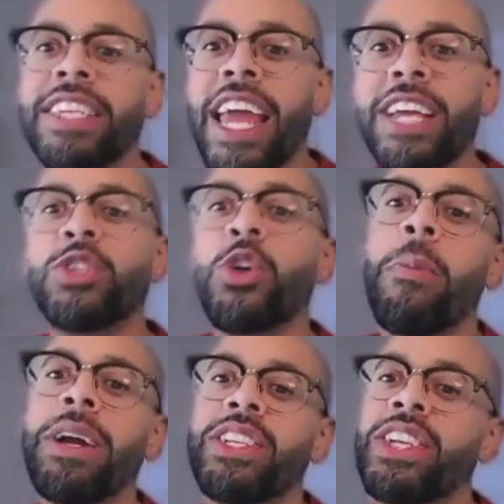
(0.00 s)
it takes
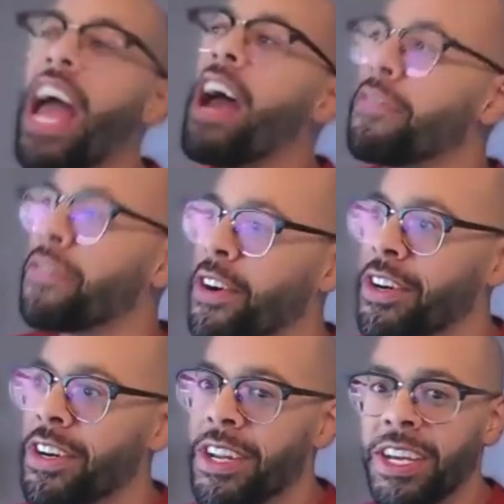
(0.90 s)
so much
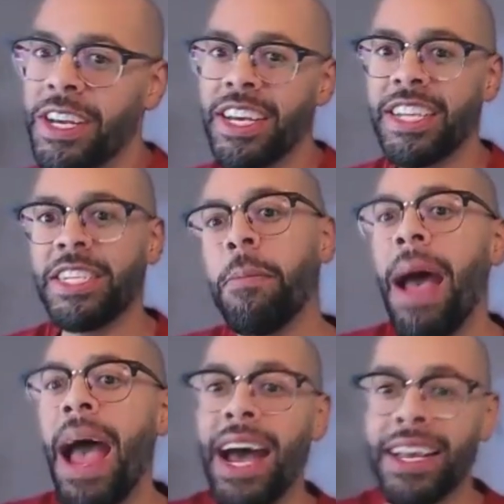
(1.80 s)
effort to
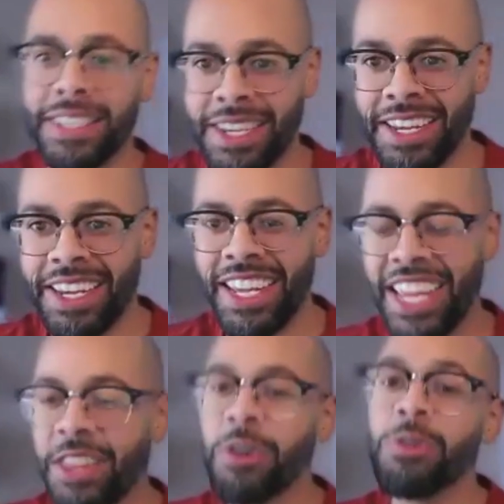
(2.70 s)
mask
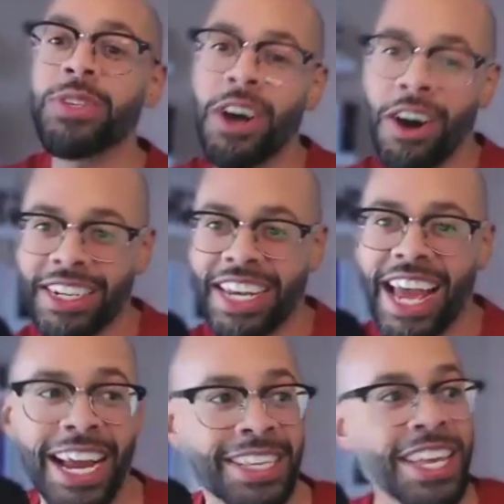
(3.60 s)
in those
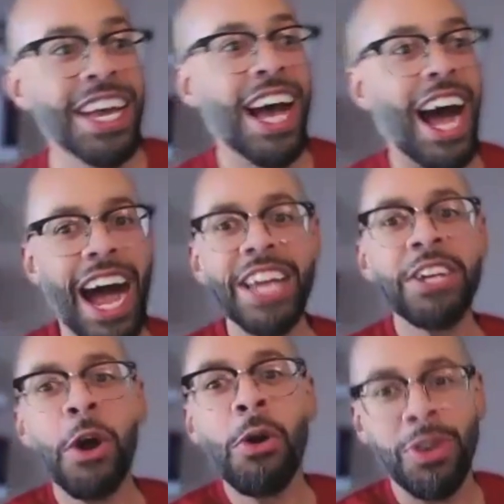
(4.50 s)
contexts. I
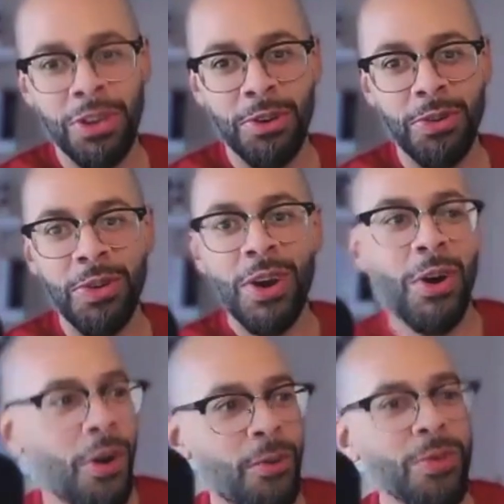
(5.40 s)
know you,
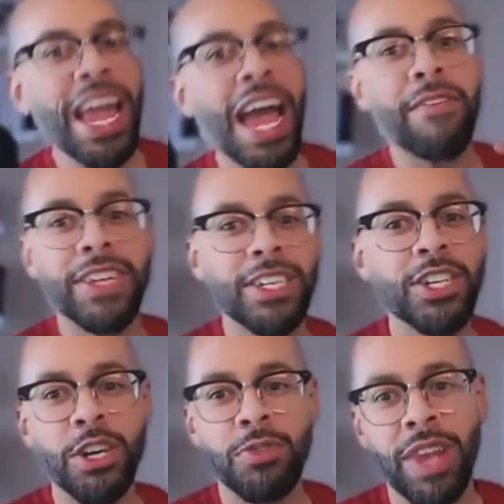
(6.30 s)
or we have such
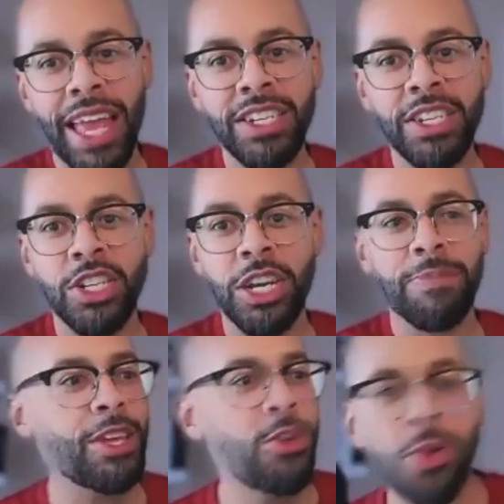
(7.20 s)
a good
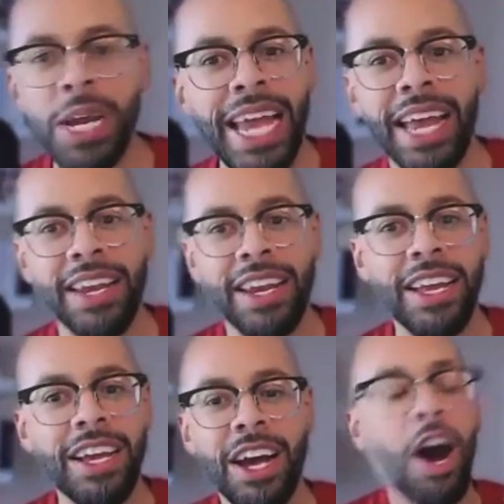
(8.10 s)
relationship that you can get
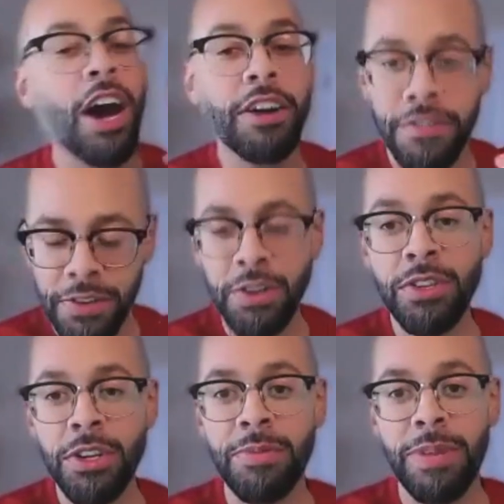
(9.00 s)

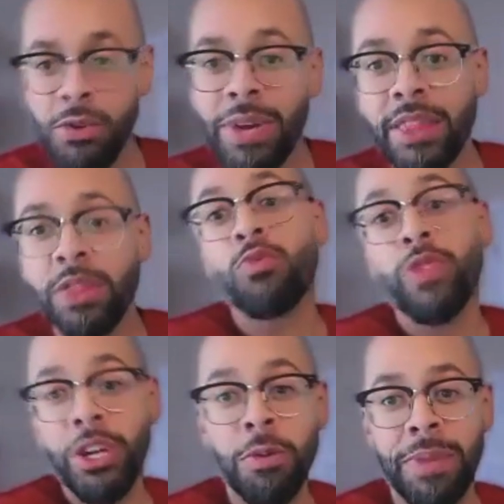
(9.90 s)
unfiltered me. You get the
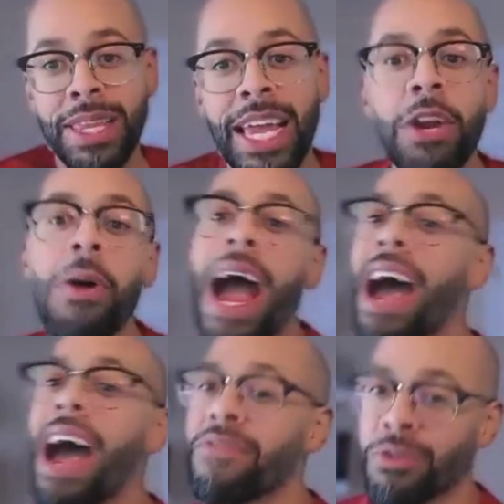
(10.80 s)
real me. They don't
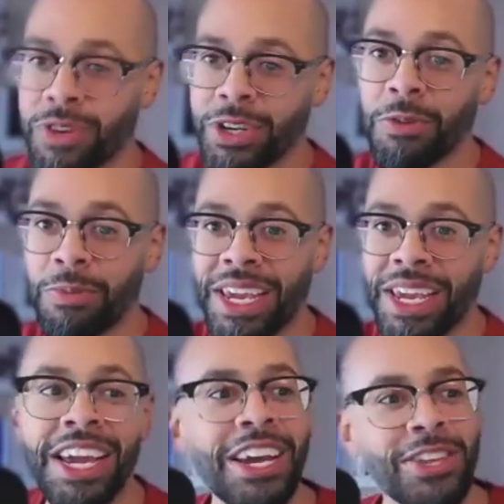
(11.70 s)
have the real
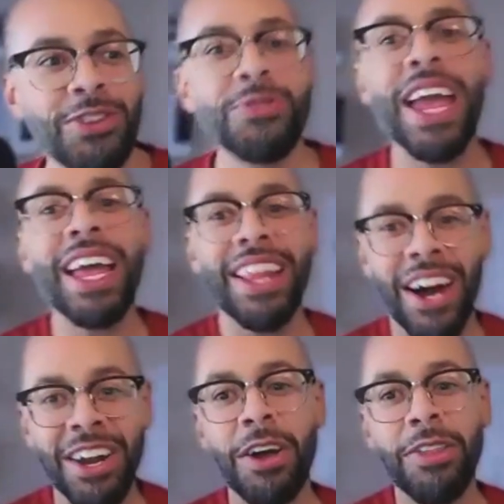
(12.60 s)
me. You get
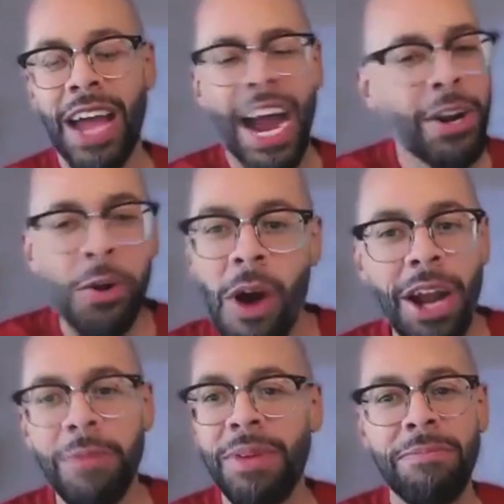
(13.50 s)
unauthentic. I don't
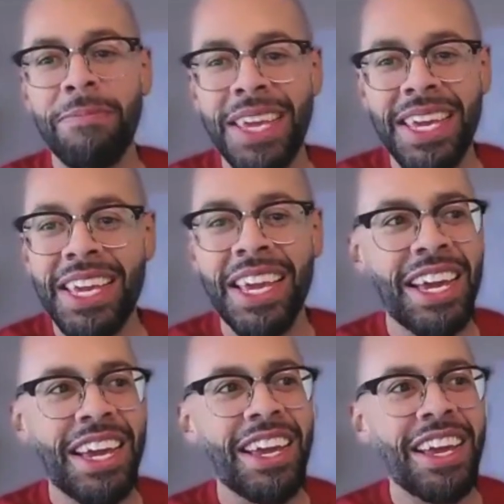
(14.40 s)
want to be me
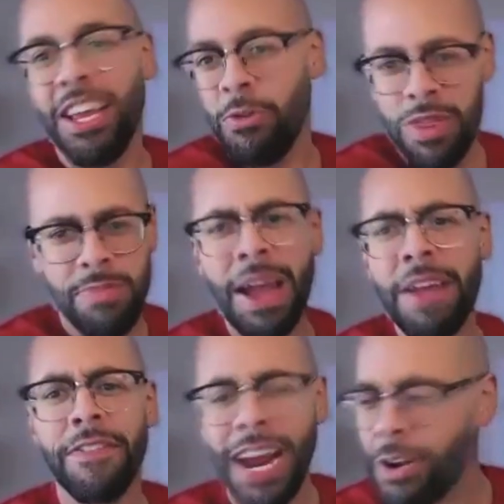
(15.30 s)

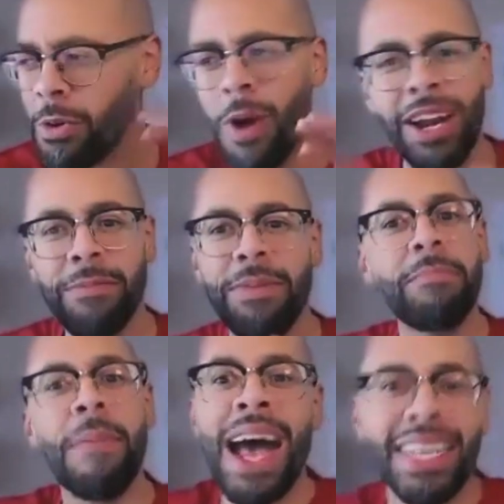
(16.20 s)
I don't want to
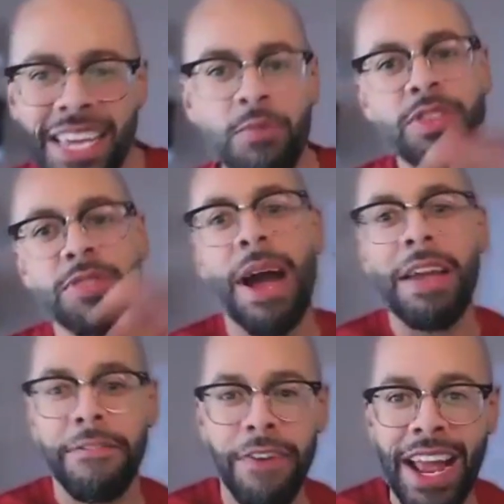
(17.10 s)
be masking with
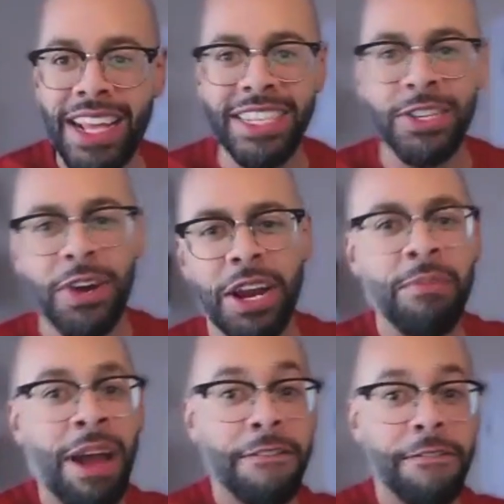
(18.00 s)
my friends or
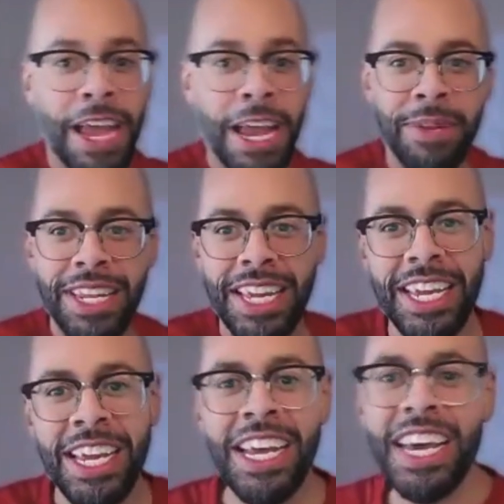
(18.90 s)
in my
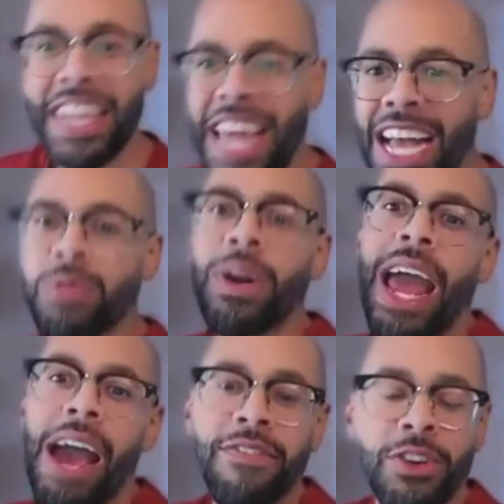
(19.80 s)
family. That's
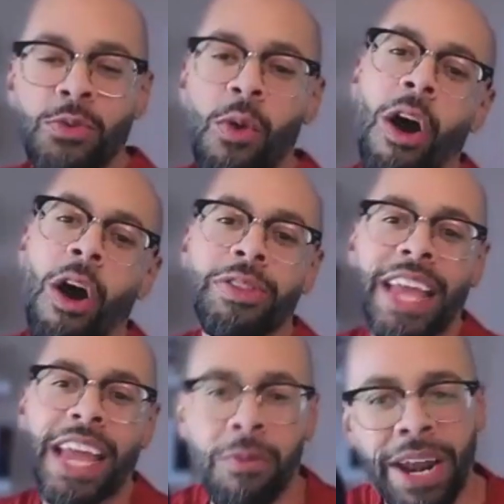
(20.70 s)
what I have to do all
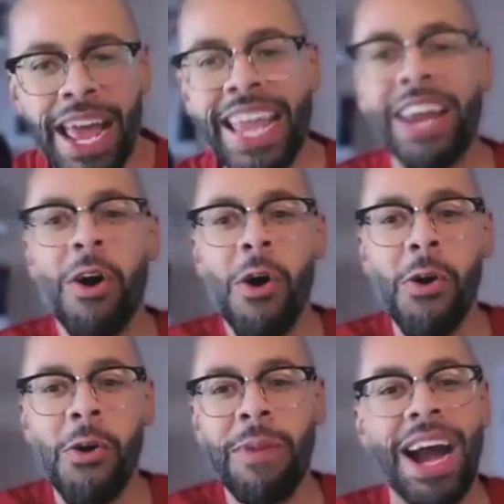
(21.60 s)
day. When I get
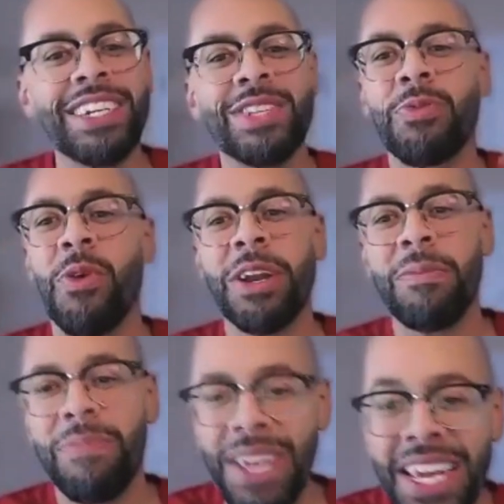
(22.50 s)
home, I just want
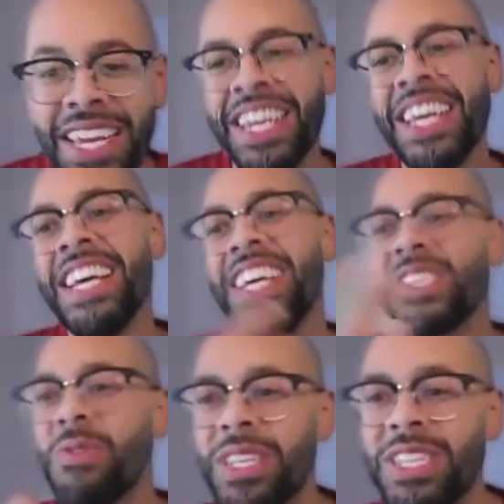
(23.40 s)
to be. So